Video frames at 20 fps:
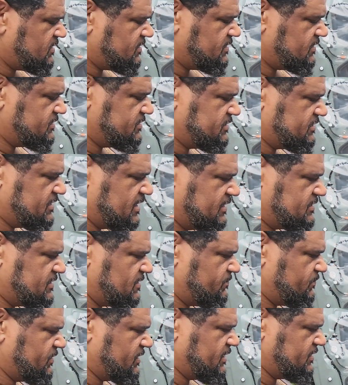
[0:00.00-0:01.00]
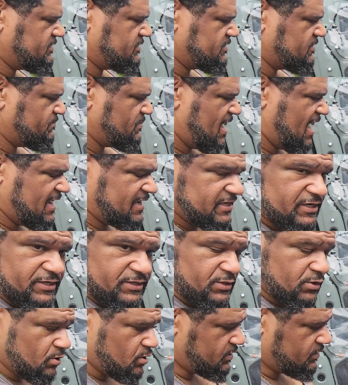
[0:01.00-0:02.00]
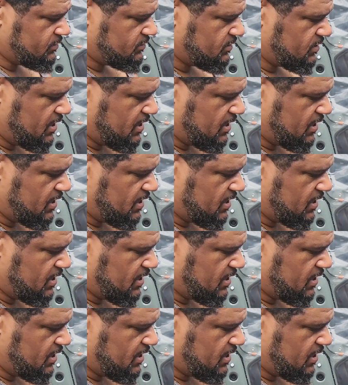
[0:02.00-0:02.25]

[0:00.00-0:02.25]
this sets up against the back of the door.